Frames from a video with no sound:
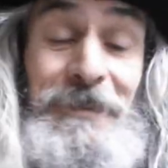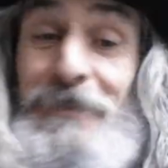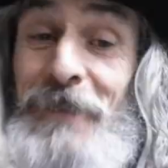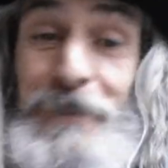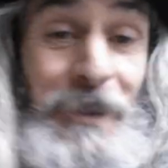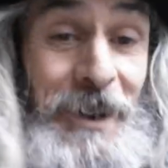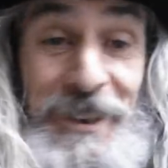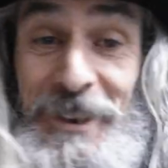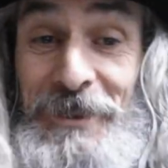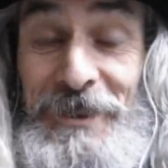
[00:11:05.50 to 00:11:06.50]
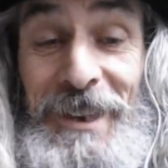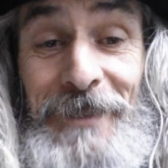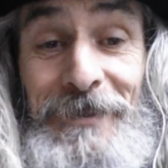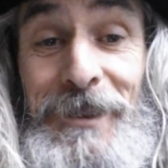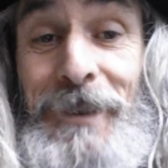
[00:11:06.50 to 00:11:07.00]
My mind goes
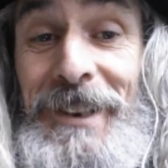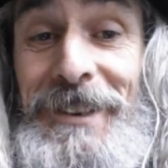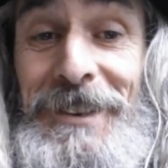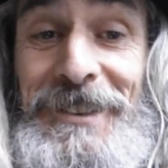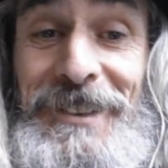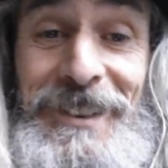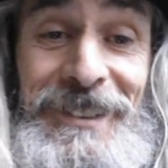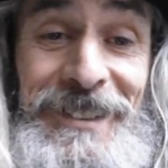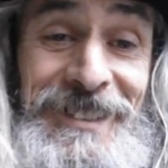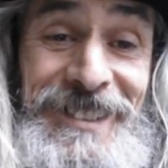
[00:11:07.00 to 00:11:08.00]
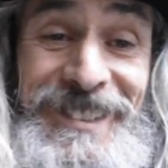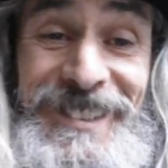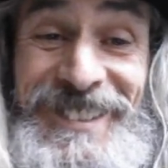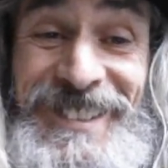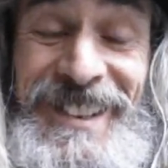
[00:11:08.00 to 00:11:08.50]
everywhere, doesn't it?
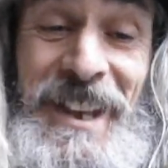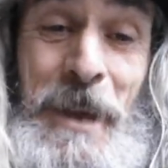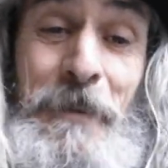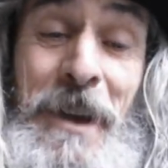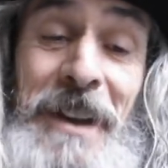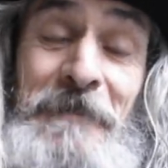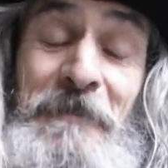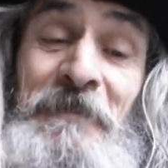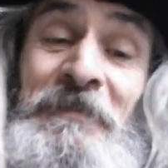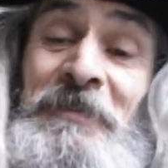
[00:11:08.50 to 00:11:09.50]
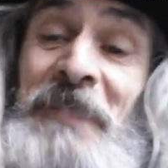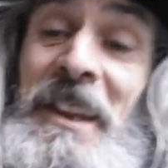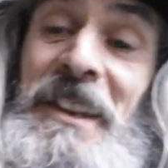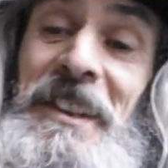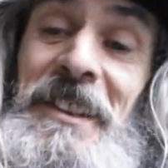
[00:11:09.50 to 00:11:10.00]
But
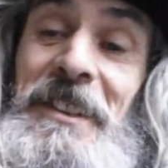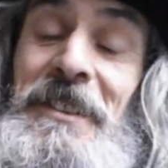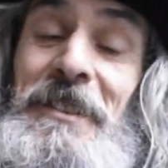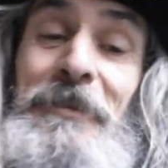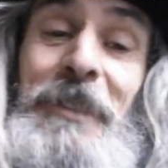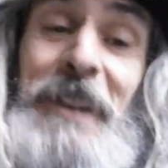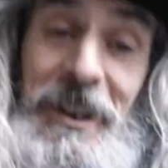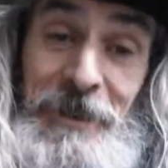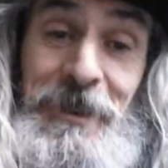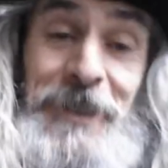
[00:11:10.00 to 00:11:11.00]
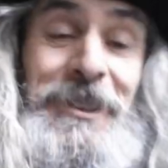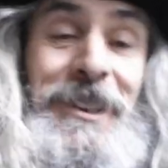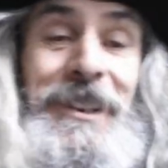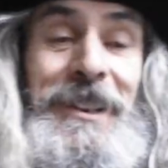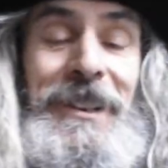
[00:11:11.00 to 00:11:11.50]
forget the
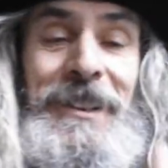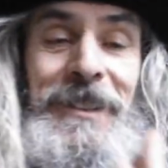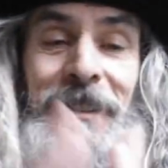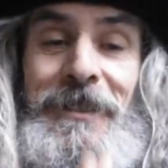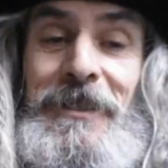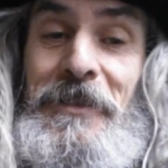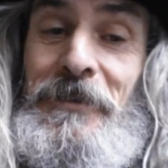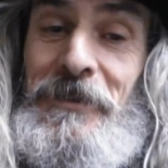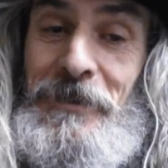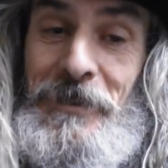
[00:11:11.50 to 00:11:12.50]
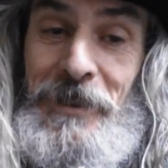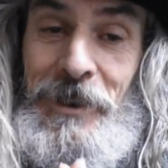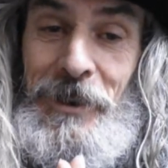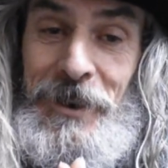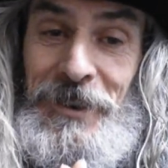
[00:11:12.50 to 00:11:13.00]
music.
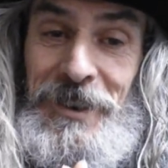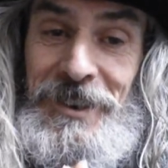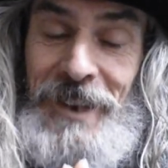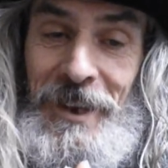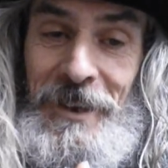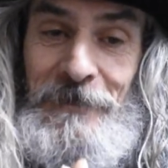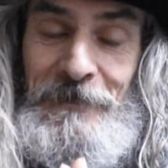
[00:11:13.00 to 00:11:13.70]
Look at the sun.